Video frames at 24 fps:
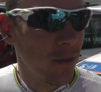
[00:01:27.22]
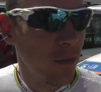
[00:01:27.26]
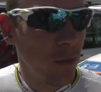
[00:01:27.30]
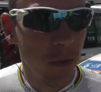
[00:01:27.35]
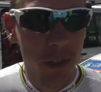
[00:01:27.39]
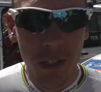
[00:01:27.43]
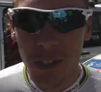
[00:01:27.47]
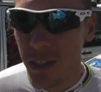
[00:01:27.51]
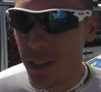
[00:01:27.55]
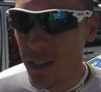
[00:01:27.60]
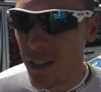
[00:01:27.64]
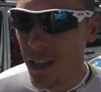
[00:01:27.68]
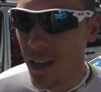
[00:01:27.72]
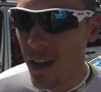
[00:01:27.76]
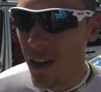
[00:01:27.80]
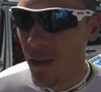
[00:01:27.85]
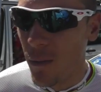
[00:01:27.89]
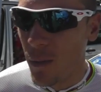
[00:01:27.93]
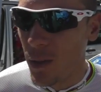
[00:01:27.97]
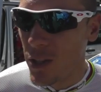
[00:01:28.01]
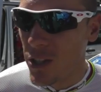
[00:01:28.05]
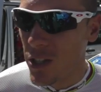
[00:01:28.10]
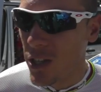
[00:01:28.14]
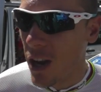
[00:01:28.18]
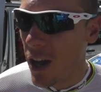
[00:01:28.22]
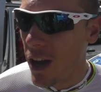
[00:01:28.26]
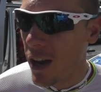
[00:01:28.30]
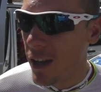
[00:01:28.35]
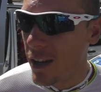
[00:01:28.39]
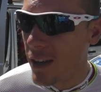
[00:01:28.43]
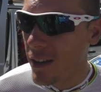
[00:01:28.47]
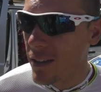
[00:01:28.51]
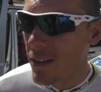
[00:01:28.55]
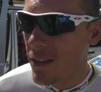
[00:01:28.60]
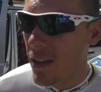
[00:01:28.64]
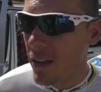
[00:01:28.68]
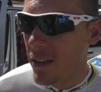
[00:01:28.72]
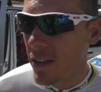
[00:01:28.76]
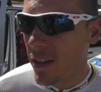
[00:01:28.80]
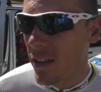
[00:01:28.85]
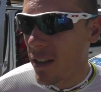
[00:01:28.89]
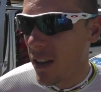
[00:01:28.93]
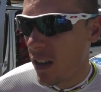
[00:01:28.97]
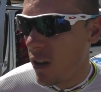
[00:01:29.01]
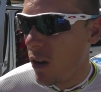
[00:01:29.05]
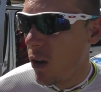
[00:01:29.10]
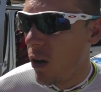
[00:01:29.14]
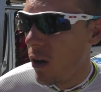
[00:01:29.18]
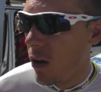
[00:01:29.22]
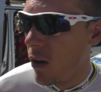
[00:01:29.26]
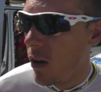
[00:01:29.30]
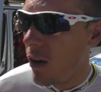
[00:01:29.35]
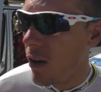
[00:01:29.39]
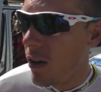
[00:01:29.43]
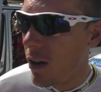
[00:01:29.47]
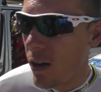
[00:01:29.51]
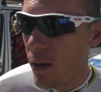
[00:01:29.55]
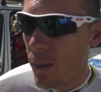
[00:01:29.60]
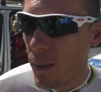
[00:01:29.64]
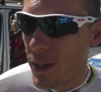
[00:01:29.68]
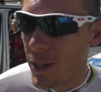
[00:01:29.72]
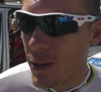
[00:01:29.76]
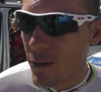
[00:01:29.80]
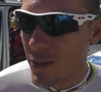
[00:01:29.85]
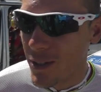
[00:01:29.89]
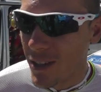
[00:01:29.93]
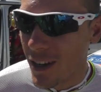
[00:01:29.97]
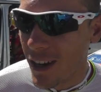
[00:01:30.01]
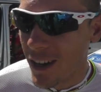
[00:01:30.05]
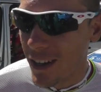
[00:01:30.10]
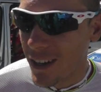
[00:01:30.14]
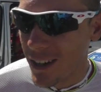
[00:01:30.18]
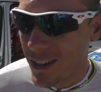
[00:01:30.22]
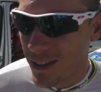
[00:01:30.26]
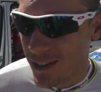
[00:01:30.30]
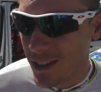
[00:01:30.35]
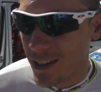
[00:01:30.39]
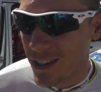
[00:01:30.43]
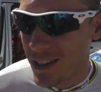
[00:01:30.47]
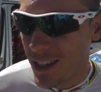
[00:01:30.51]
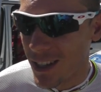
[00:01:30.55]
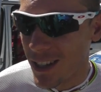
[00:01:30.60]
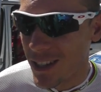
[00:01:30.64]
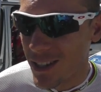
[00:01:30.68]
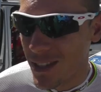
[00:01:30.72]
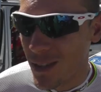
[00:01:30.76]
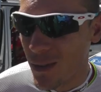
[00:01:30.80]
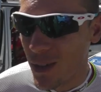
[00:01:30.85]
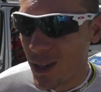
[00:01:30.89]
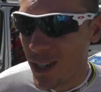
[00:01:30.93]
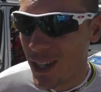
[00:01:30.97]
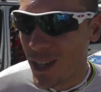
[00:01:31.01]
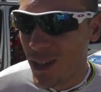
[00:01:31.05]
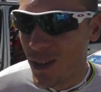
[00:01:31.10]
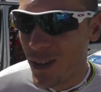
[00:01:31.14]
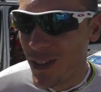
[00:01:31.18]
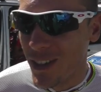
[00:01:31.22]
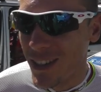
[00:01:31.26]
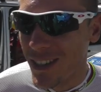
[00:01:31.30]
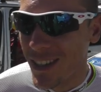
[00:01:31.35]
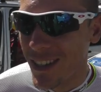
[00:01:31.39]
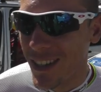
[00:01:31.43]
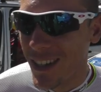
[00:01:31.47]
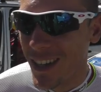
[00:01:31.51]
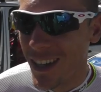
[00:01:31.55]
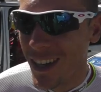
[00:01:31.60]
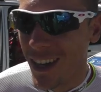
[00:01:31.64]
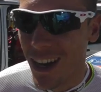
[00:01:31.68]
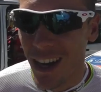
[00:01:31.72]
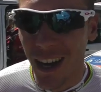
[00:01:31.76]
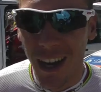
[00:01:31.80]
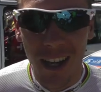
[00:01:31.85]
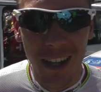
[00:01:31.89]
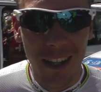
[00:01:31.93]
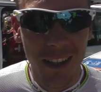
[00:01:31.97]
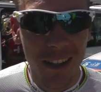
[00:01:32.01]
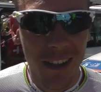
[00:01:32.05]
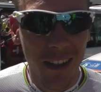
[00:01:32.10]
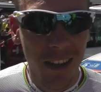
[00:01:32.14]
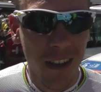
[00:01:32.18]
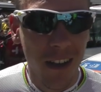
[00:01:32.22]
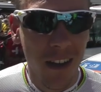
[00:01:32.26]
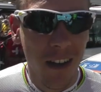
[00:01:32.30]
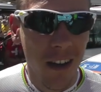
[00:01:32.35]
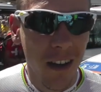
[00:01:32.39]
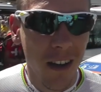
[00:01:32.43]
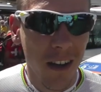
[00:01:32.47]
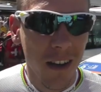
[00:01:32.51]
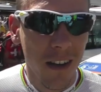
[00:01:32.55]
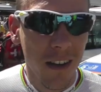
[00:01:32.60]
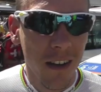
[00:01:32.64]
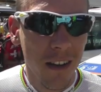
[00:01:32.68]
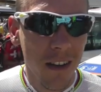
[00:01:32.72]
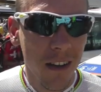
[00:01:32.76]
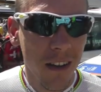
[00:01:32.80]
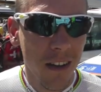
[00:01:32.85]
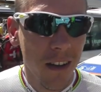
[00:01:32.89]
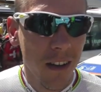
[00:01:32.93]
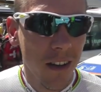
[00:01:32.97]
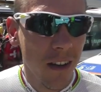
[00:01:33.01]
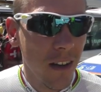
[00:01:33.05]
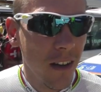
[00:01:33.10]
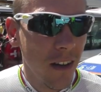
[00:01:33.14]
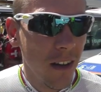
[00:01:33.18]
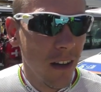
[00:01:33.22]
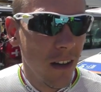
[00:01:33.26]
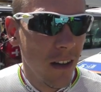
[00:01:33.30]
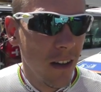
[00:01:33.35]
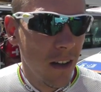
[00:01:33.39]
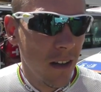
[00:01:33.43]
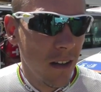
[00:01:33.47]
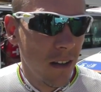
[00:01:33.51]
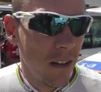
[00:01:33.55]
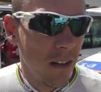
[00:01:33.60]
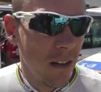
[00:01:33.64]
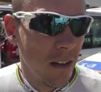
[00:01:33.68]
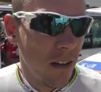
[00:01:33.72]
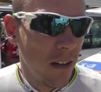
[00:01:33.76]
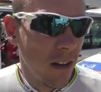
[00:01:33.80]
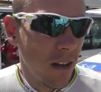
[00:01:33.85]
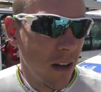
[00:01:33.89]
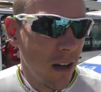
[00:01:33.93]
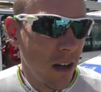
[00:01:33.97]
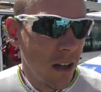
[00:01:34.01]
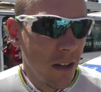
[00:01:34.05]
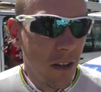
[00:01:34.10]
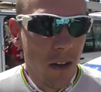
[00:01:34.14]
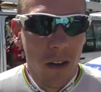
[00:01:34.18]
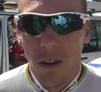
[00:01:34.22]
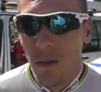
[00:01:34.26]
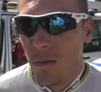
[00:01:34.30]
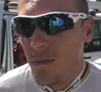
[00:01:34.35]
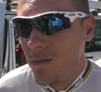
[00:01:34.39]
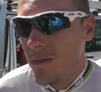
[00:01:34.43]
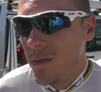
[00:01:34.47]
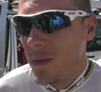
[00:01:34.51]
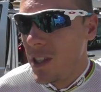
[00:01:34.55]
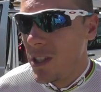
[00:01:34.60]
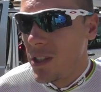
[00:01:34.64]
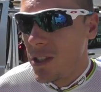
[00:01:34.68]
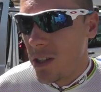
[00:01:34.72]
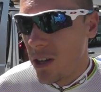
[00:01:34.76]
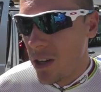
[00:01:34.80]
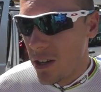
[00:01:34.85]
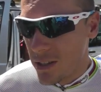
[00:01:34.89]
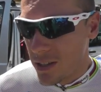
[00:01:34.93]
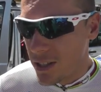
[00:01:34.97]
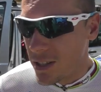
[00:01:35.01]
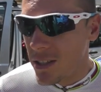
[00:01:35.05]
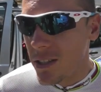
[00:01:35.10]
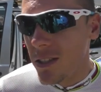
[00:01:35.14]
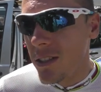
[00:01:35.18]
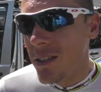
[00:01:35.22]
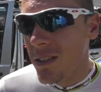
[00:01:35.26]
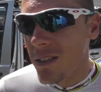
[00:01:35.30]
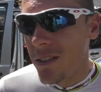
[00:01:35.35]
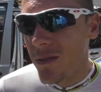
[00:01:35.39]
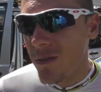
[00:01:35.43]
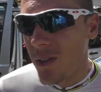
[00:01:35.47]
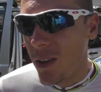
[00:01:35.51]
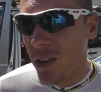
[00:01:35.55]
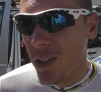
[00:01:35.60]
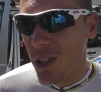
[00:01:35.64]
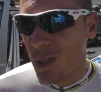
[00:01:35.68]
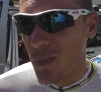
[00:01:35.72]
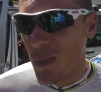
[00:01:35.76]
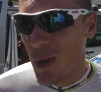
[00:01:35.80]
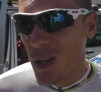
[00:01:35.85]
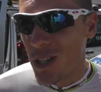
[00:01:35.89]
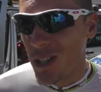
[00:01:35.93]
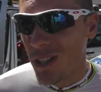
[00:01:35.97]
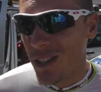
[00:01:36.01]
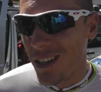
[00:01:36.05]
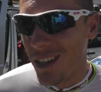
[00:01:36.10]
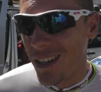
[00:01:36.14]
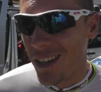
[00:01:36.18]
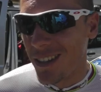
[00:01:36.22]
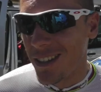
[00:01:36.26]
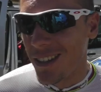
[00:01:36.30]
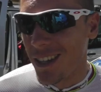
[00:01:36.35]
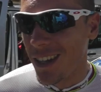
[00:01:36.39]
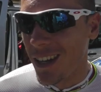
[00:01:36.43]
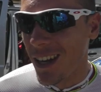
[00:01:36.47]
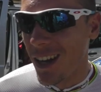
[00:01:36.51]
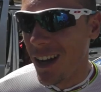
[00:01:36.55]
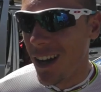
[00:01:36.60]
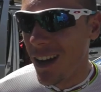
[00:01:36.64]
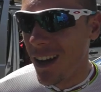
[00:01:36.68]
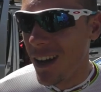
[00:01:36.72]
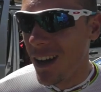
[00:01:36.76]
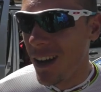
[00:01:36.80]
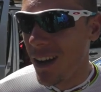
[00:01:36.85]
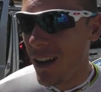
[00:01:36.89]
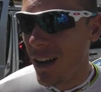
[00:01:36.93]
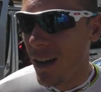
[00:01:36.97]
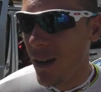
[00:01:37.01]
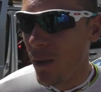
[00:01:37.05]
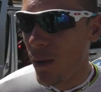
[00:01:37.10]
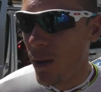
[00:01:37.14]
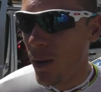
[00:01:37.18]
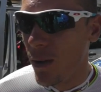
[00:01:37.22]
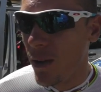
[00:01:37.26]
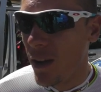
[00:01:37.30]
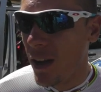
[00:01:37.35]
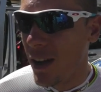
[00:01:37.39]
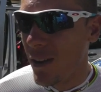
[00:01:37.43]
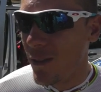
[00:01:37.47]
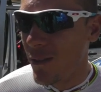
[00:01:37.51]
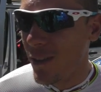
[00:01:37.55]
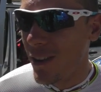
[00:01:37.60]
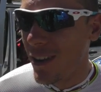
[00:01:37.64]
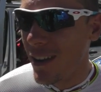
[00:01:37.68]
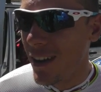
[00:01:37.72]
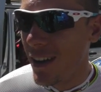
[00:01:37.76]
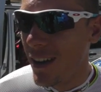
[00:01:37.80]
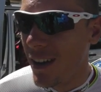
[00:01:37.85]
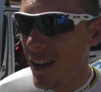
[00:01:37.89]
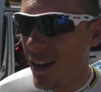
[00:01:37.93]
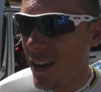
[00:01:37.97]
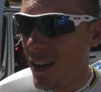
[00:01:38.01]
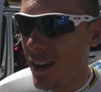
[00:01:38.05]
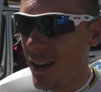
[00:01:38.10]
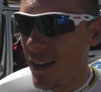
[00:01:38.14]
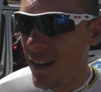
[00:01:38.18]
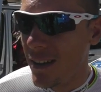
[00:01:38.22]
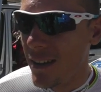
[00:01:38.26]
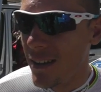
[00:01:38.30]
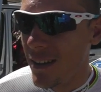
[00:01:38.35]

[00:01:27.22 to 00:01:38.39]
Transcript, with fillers: we see uh, with Schleck, I think they know a little bit of cycling, so it's, it's already good. Yeah. And uh, and you know this jersey is very special. I think uh, I will have uh,